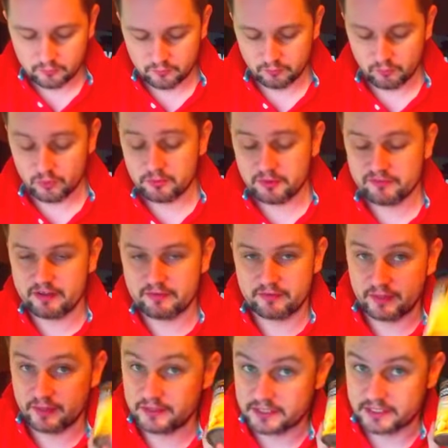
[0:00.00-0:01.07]
And one of my favourite
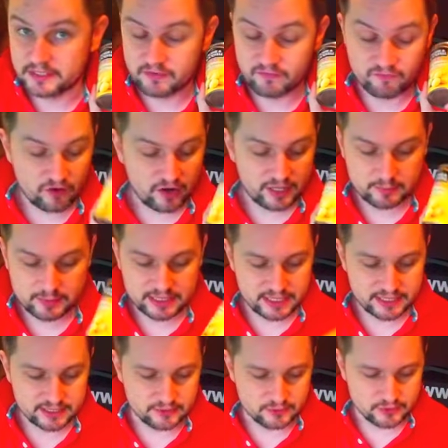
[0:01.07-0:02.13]
things is fried
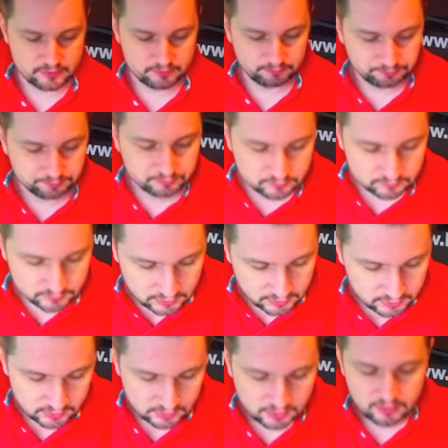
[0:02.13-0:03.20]
potatoes.
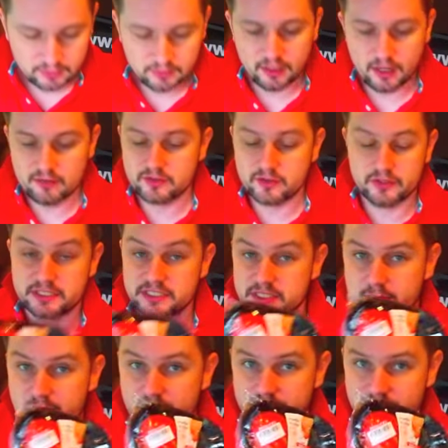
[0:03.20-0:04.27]
I've got this
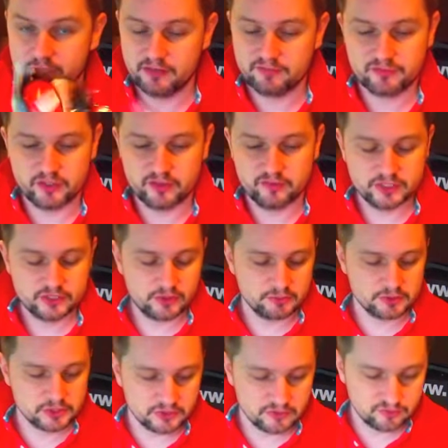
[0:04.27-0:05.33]
tomato left over, so I'm
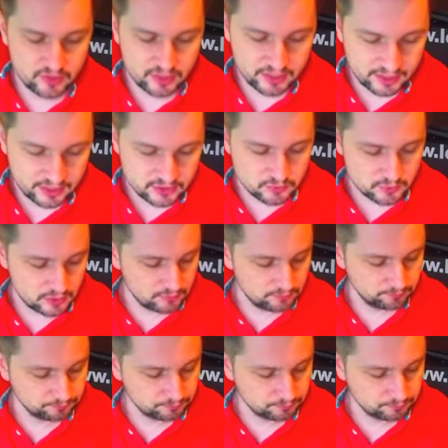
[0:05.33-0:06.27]
just going to fry that as well.